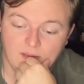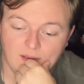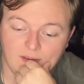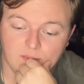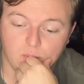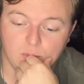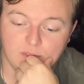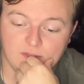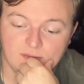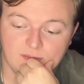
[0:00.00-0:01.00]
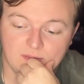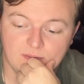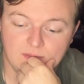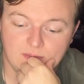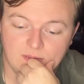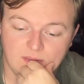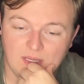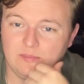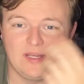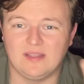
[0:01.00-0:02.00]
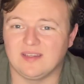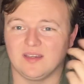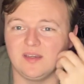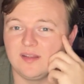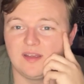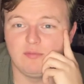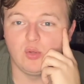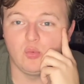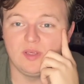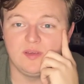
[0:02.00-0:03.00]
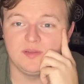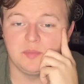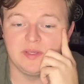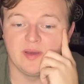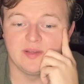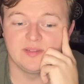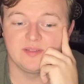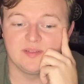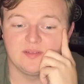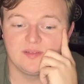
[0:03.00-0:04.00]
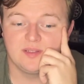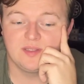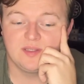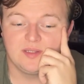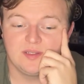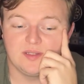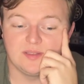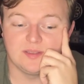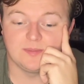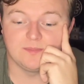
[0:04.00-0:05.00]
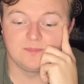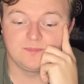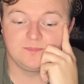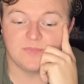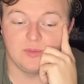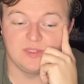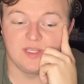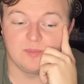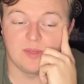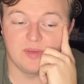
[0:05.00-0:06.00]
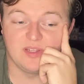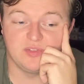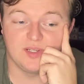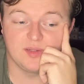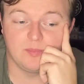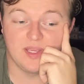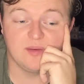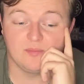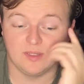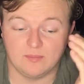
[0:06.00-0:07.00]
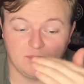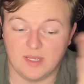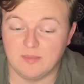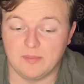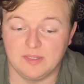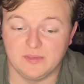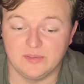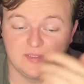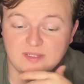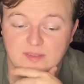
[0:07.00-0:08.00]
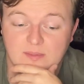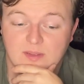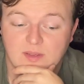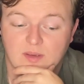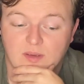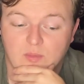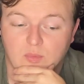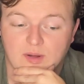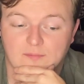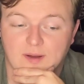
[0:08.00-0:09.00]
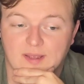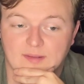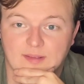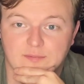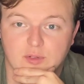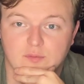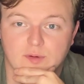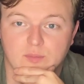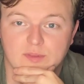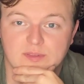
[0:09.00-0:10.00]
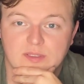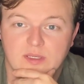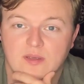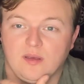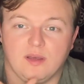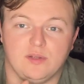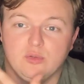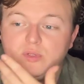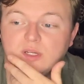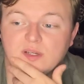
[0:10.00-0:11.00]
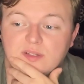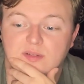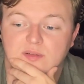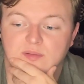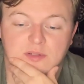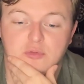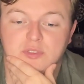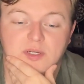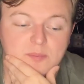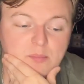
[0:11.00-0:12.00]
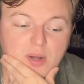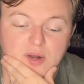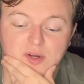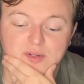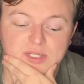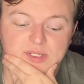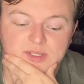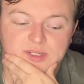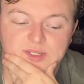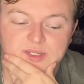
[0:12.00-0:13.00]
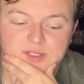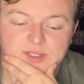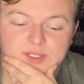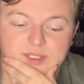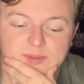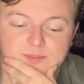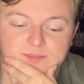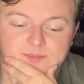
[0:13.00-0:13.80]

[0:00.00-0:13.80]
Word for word: I would, I'd buy like a gun every week, to be honest. Um... I would take my paycheck, pay like pay my bills, and then whatever I had left over was a new gun, a new gun part, um,